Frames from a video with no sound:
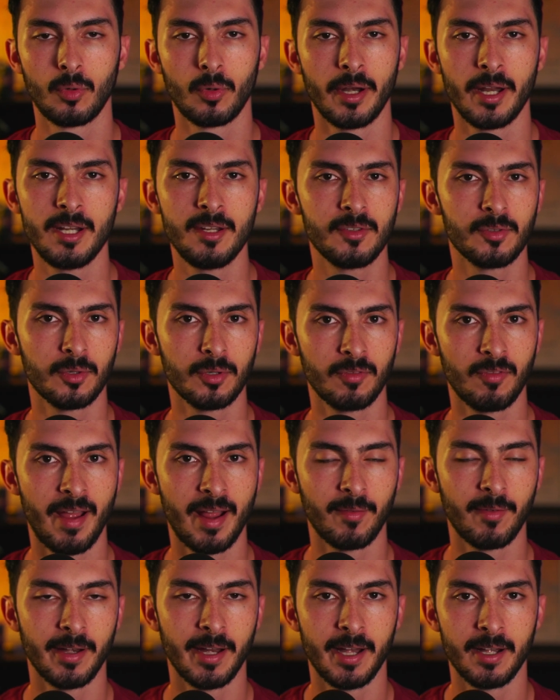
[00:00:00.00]
or any sort of
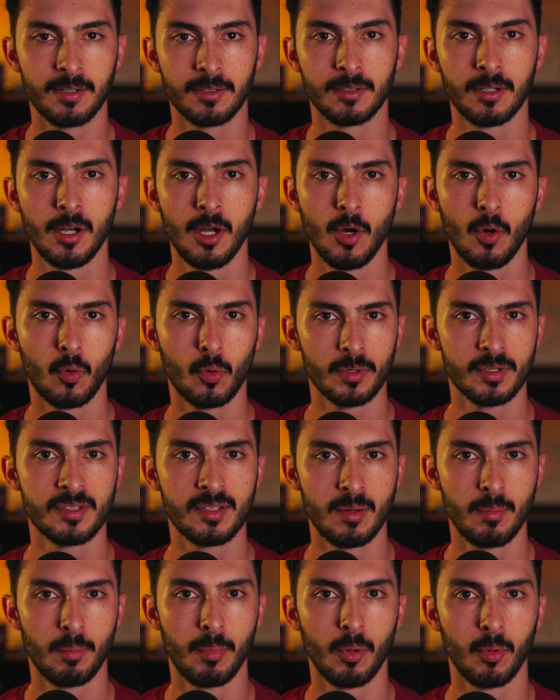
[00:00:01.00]
aggregator, or
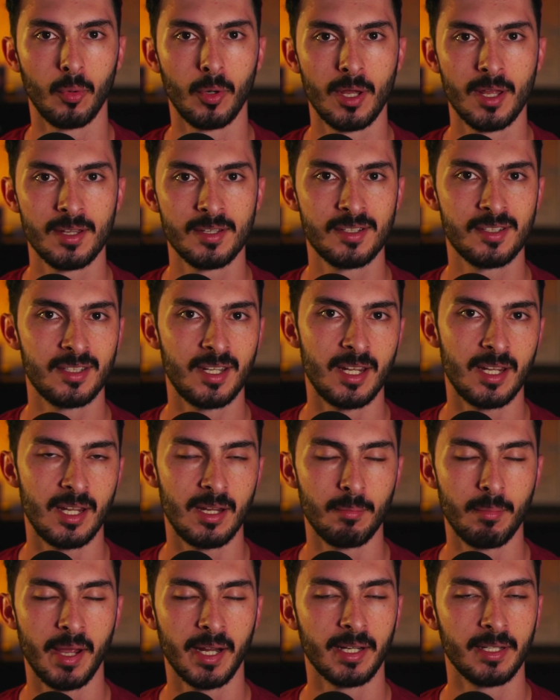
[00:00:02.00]
simple
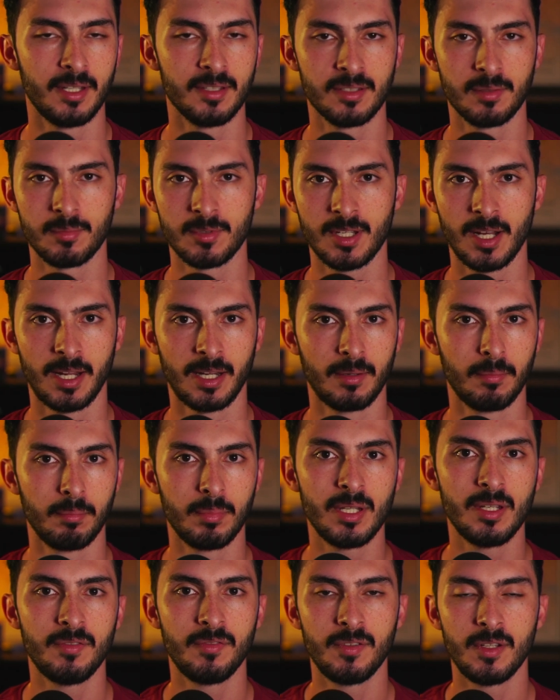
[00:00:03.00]
staking mechanisms like
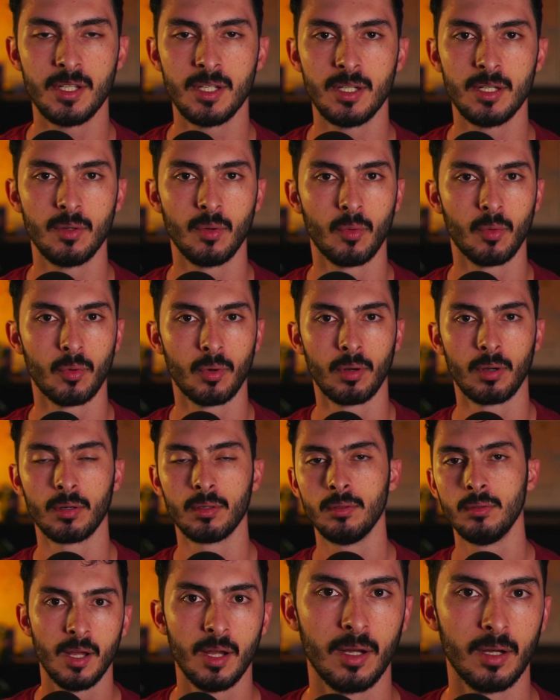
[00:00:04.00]
Beefy
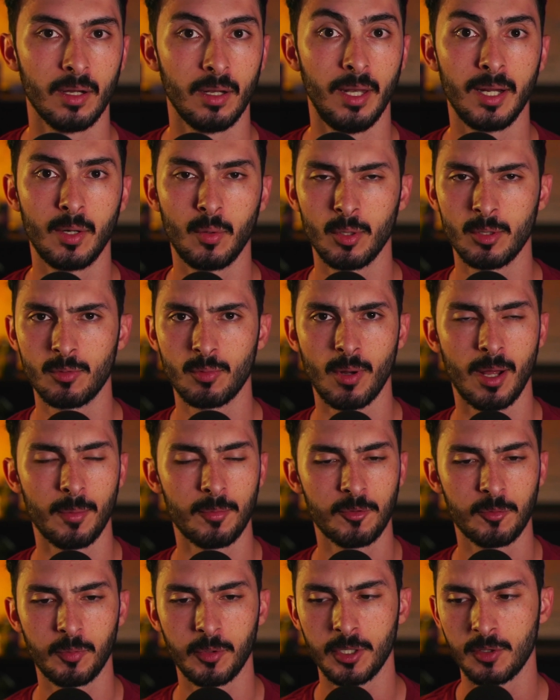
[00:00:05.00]
or Liquid Swap,
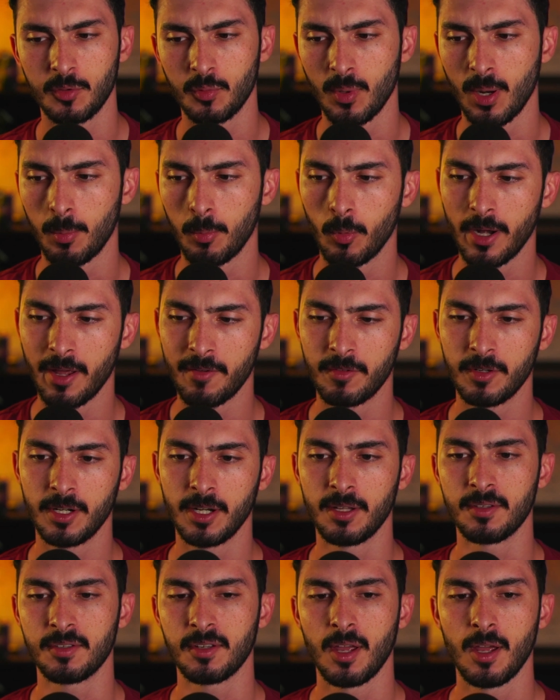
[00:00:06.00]
Spirit Swap, whatever it
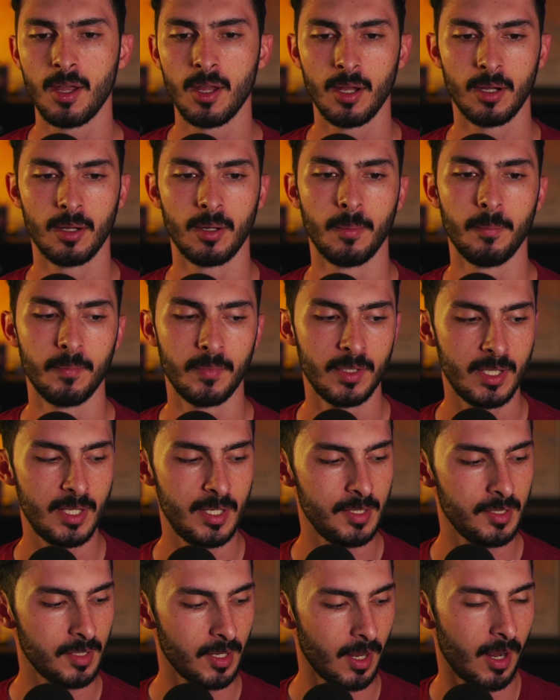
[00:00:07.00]
is.
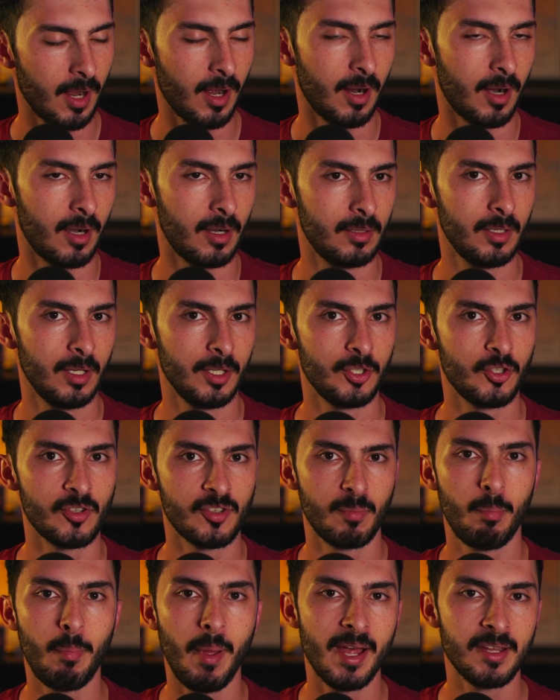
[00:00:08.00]
These are
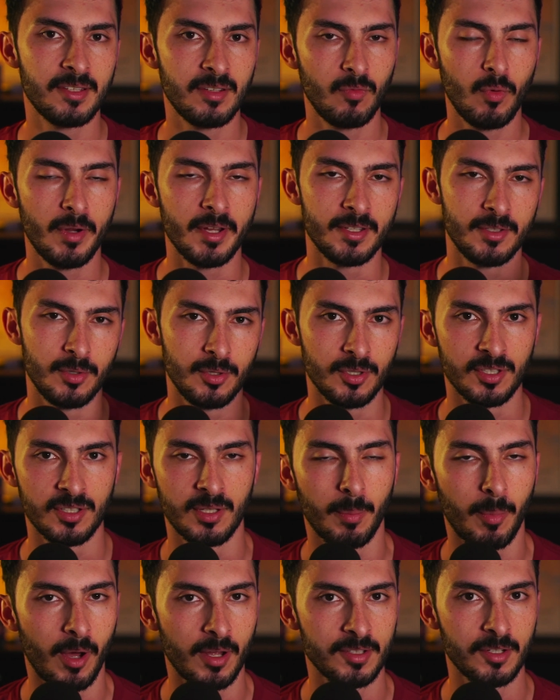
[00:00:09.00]
just passive ways. You just
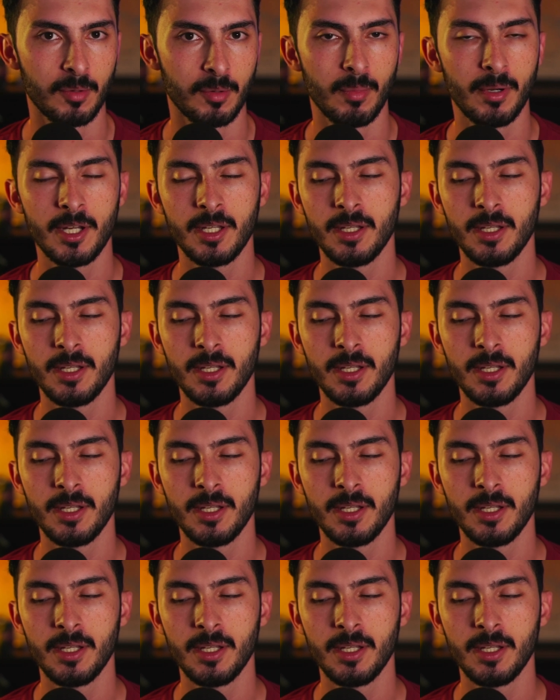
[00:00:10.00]
deposit your money